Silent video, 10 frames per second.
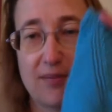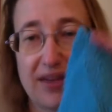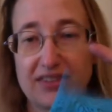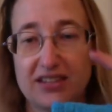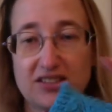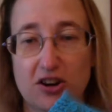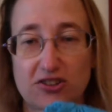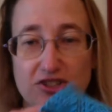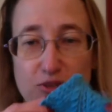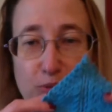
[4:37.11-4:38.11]
These are
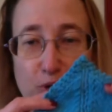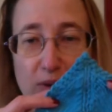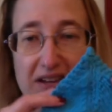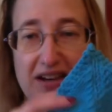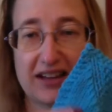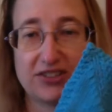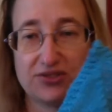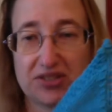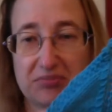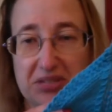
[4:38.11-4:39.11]
super quick. I
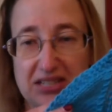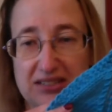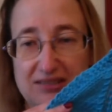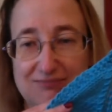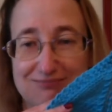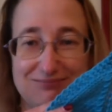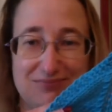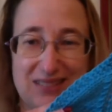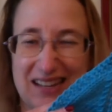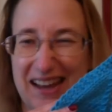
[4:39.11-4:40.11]
do them
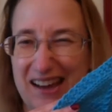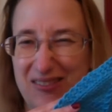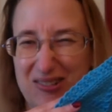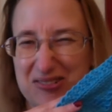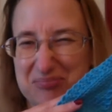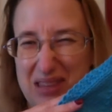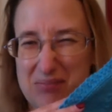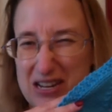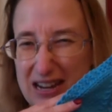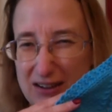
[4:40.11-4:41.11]
in an hour,
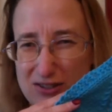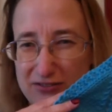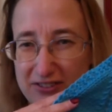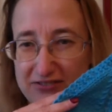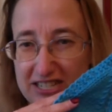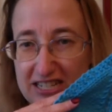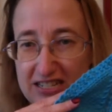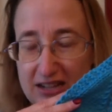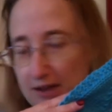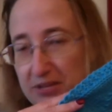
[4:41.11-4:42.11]
maybe an hour and
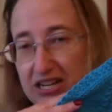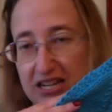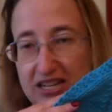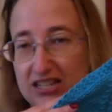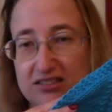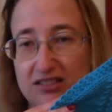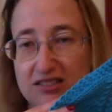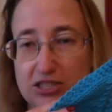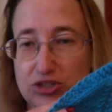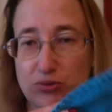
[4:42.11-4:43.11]
15. I mean, I can
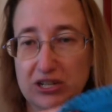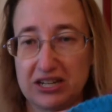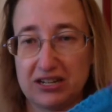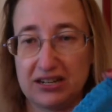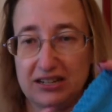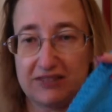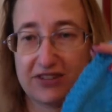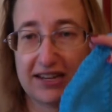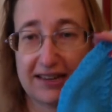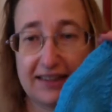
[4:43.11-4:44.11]
easily do one in an
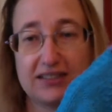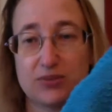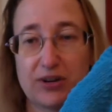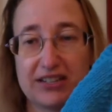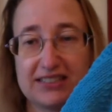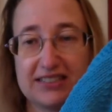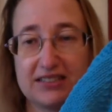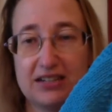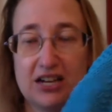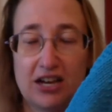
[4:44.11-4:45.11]
evening, and that's what I
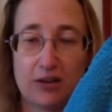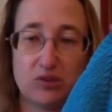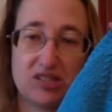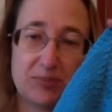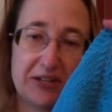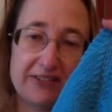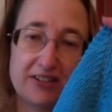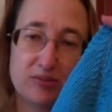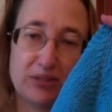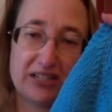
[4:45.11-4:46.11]
did. I would spin a
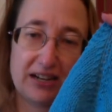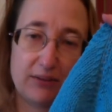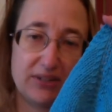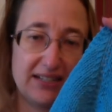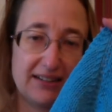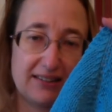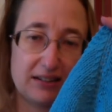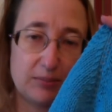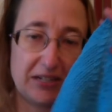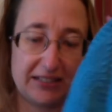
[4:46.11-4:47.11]
little bit, I would knit a
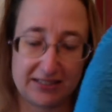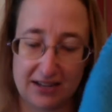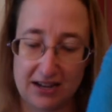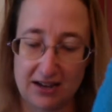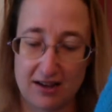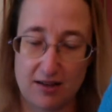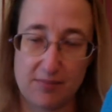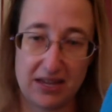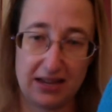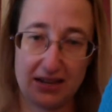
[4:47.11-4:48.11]
little bit,
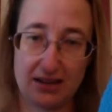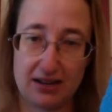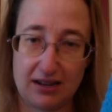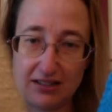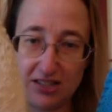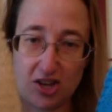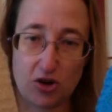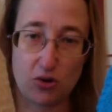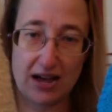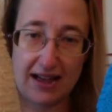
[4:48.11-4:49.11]
and
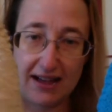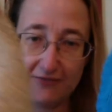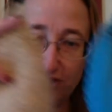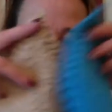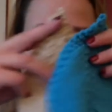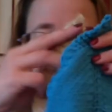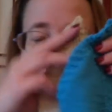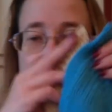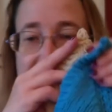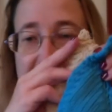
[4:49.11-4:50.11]
so I have two of
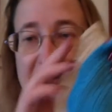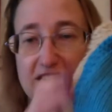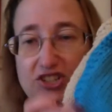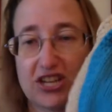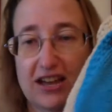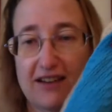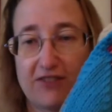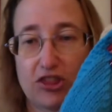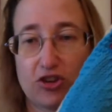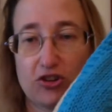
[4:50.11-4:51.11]
these, and actually I have
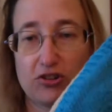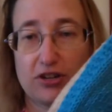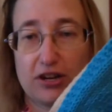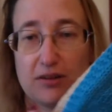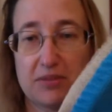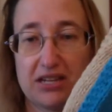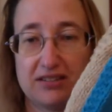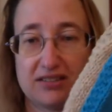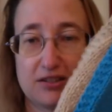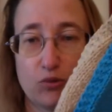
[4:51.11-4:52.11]
a third. It
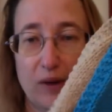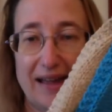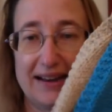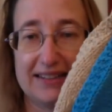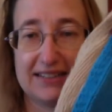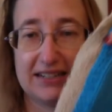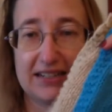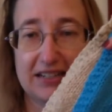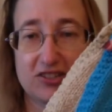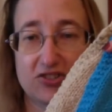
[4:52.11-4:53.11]
is still wet. I did it
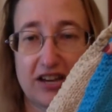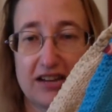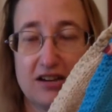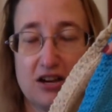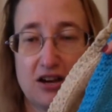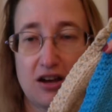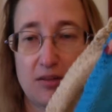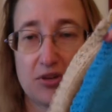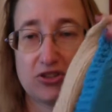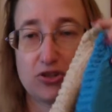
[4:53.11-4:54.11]
yesterday.
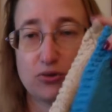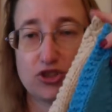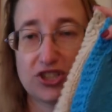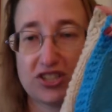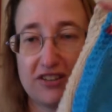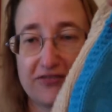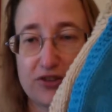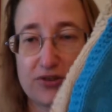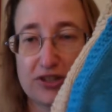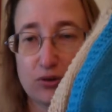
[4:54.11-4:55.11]
So just a
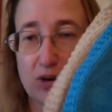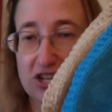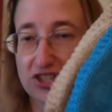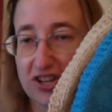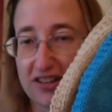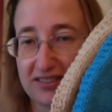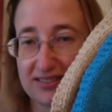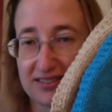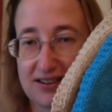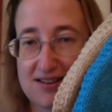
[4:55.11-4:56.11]
few little
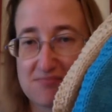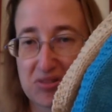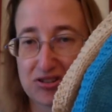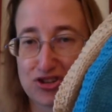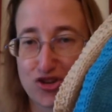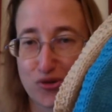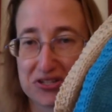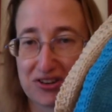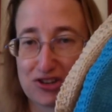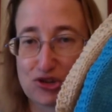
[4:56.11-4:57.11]
washcloths
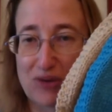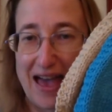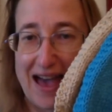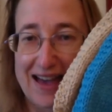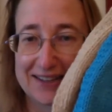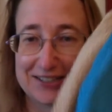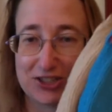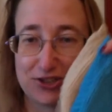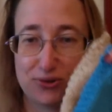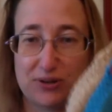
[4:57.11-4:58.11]
to add
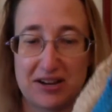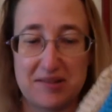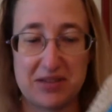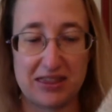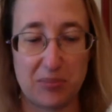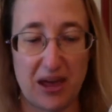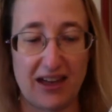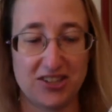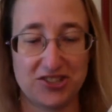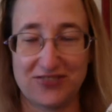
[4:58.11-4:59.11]
to the
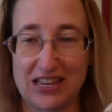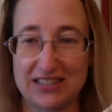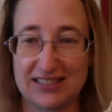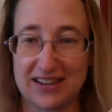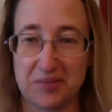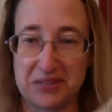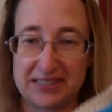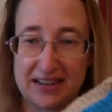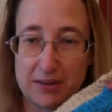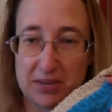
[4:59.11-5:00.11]
package of things that I'll be
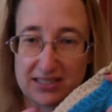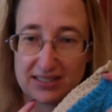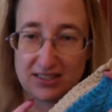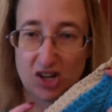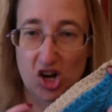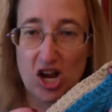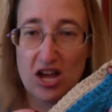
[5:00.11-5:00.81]
sending my sister